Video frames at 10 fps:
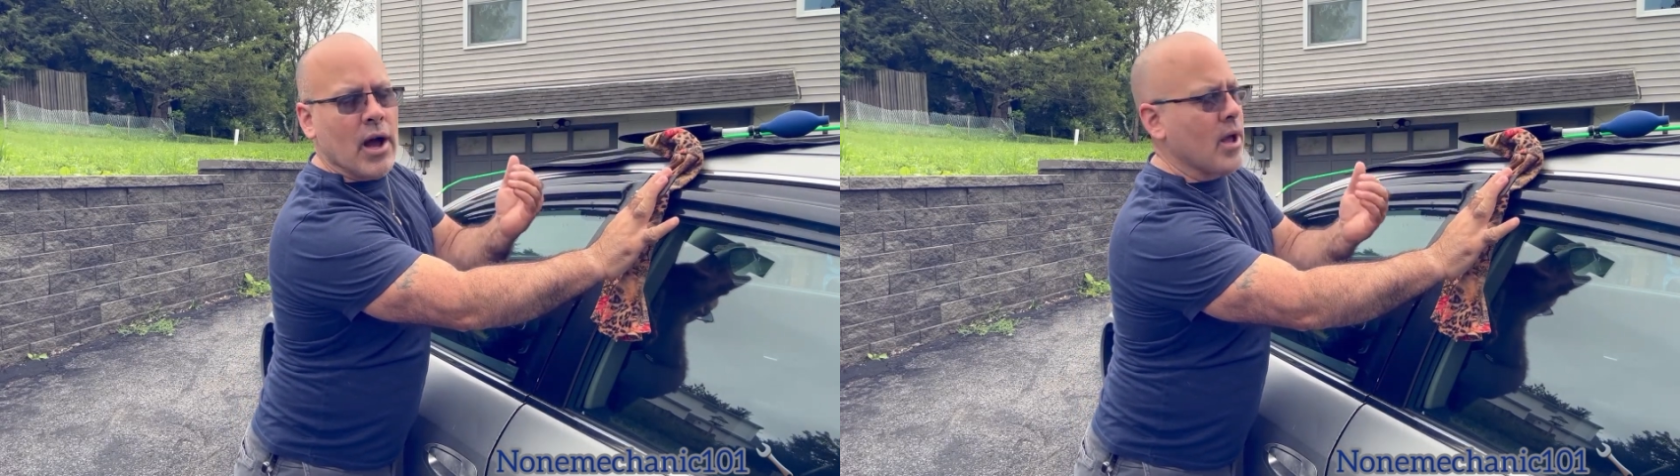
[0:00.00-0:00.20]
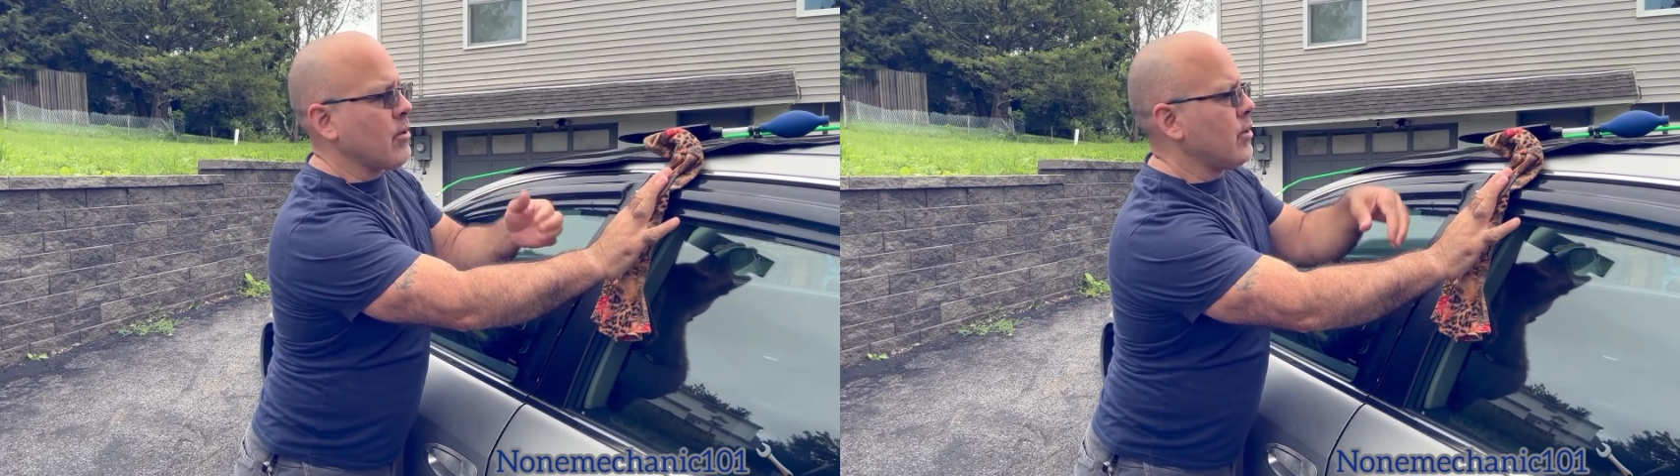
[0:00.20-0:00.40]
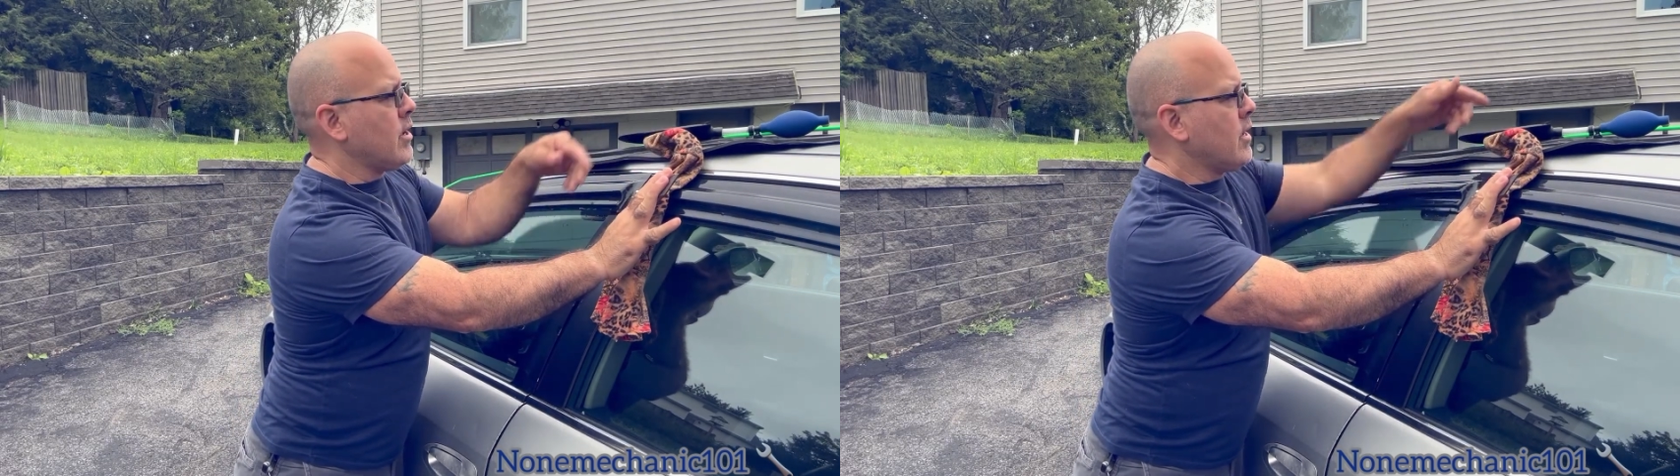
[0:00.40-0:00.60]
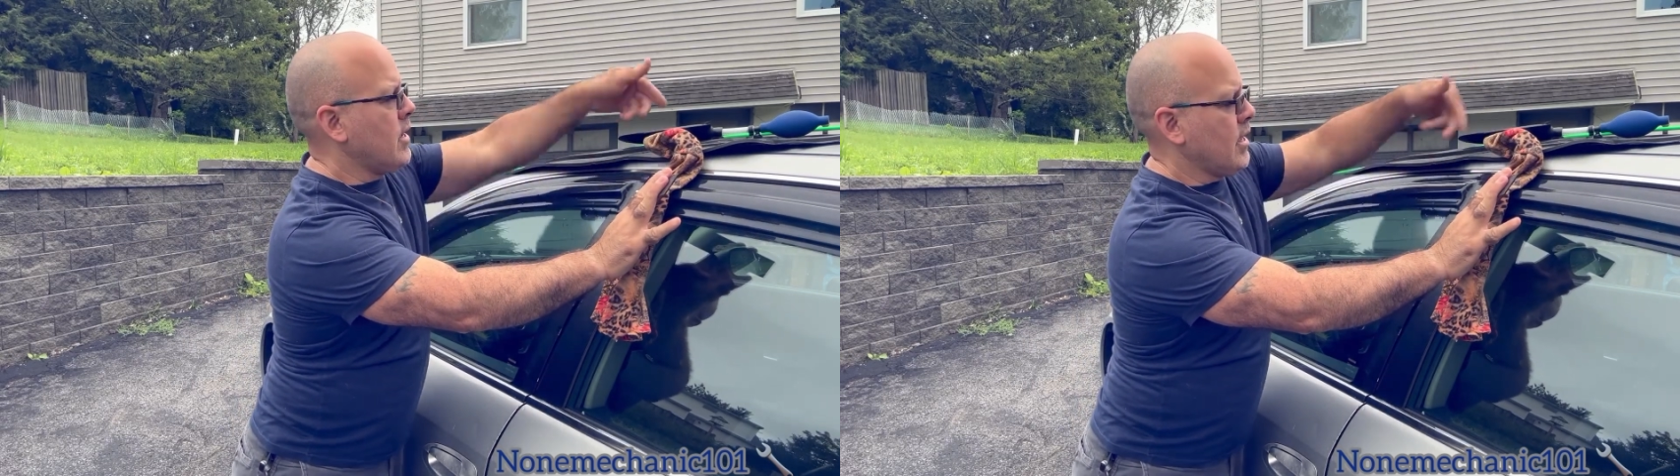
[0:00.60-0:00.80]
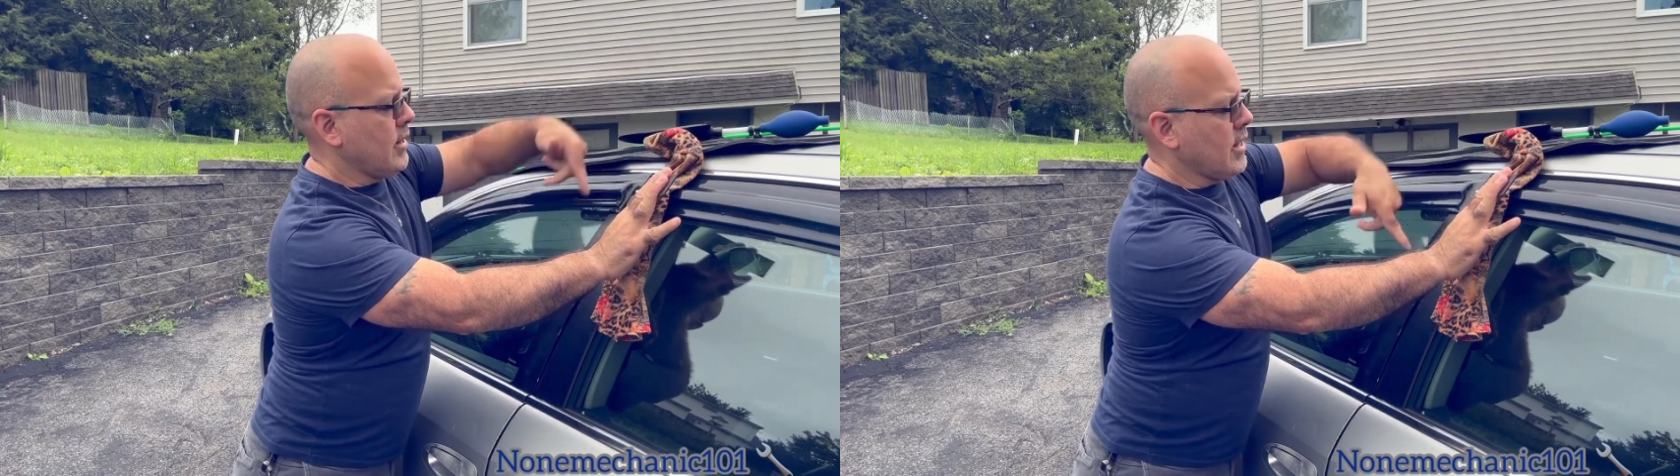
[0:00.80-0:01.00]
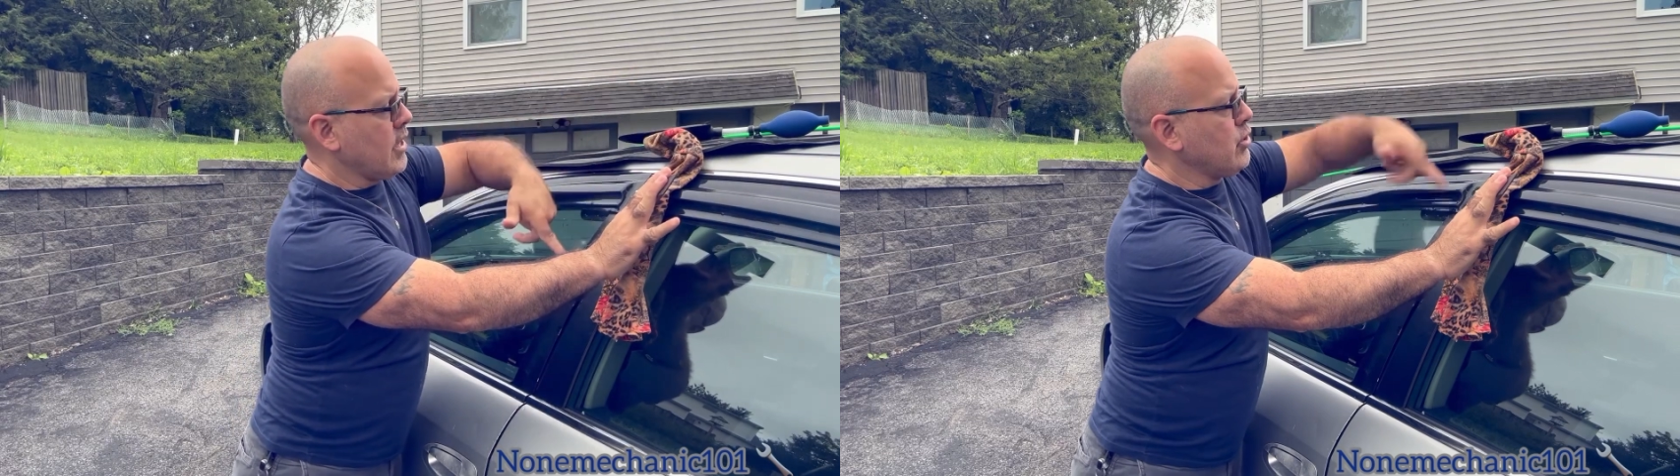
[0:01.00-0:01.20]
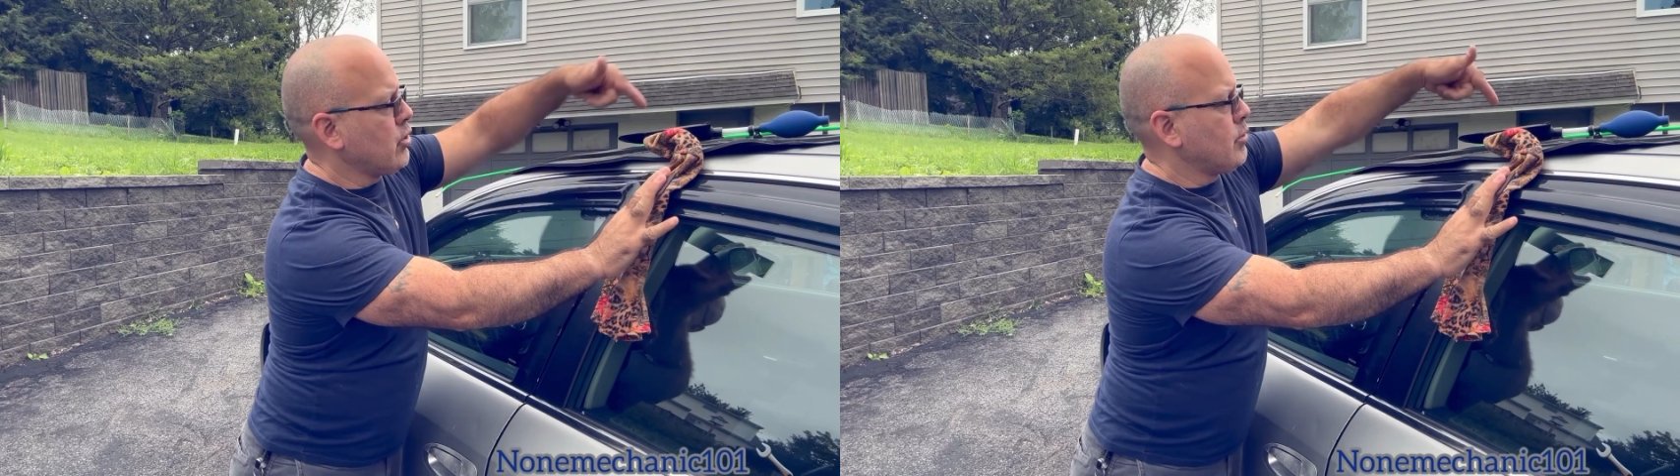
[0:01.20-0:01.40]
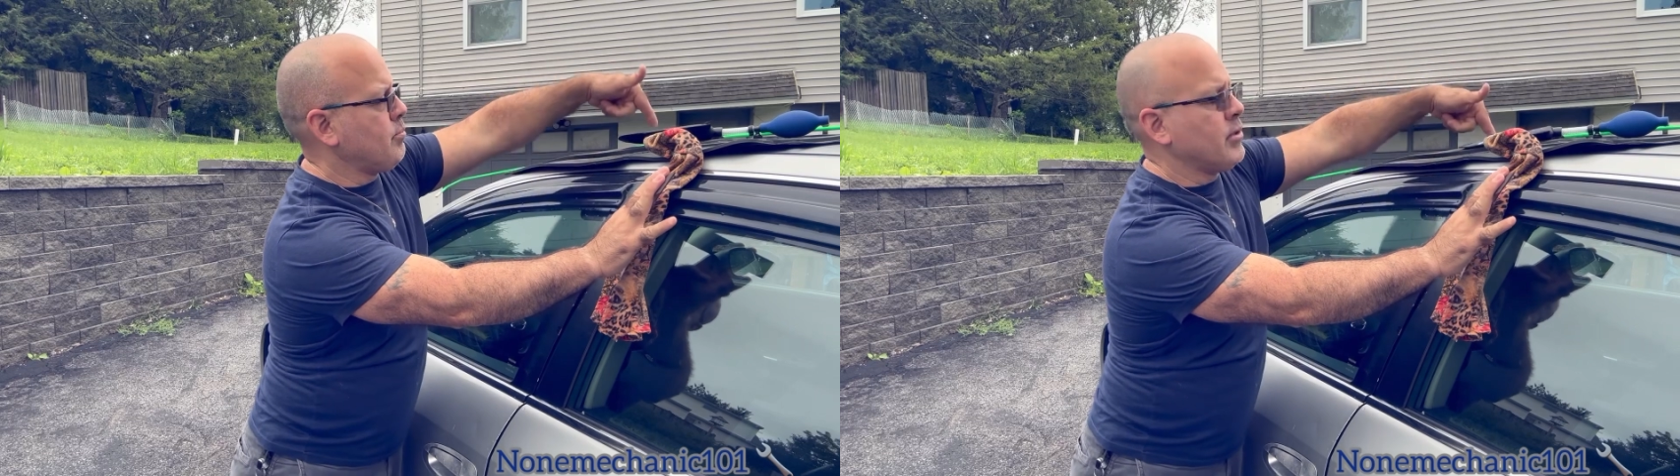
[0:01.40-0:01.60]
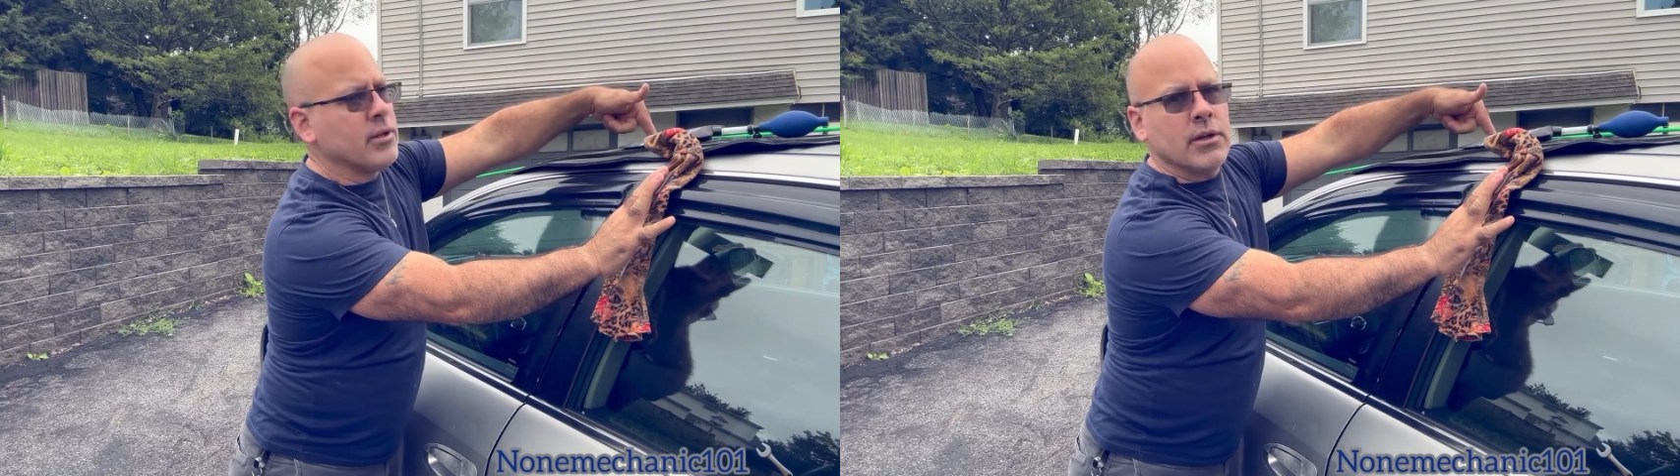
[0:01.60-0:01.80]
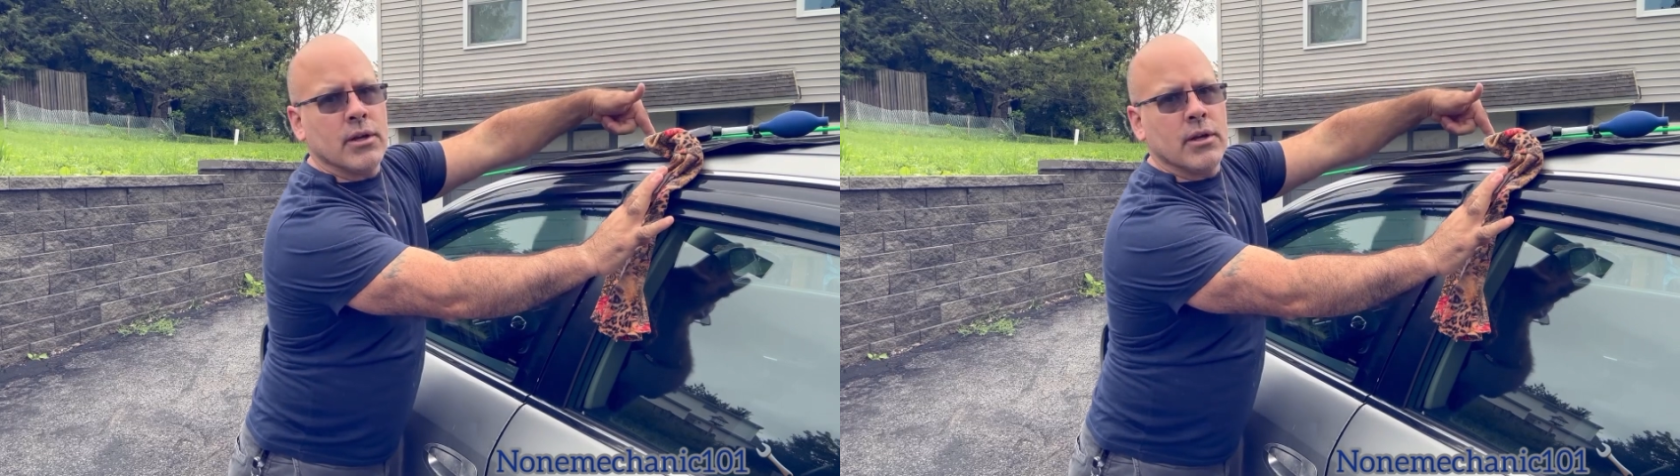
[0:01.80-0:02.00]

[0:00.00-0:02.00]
out and then you could put